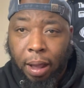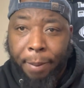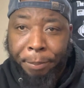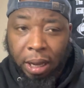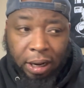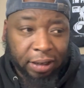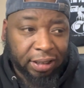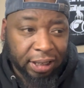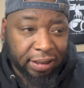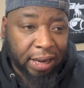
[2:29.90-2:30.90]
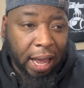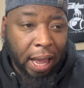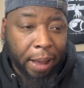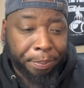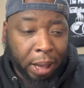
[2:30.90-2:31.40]
Bet Us is the
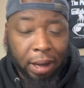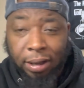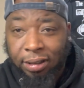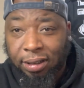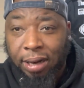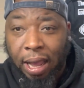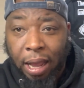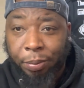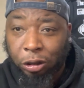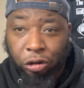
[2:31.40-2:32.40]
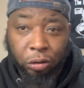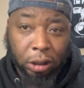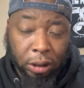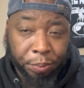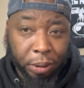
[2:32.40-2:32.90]
app. Bet Us is the app that you
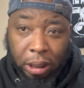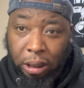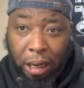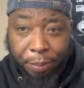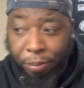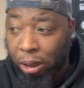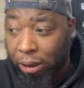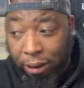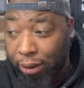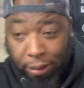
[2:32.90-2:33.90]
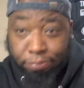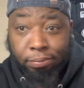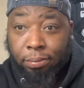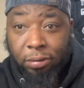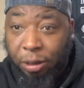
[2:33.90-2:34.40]
need to be.
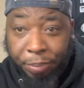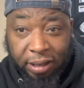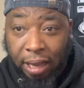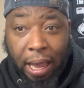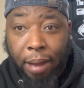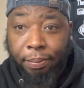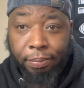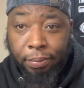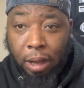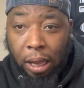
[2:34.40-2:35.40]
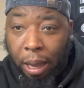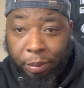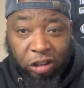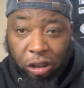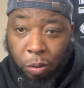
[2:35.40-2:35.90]
It's the best app. I'm going
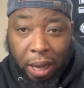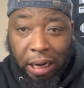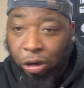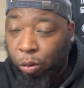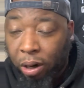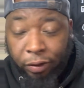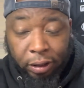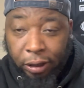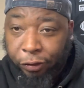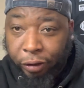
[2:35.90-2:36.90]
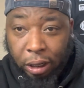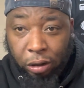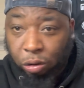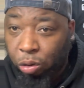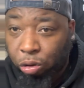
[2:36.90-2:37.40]
to tell you why. They do everything
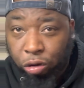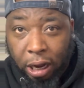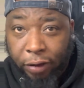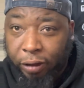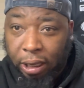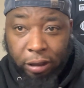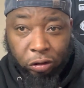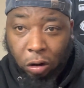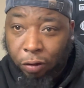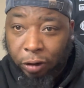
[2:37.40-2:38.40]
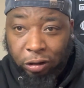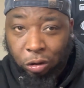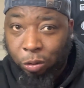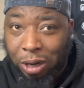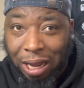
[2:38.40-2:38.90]
FanDuel, DraftKings, and all the rest of
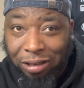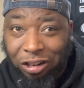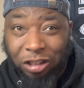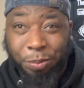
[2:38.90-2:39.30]
those guys does.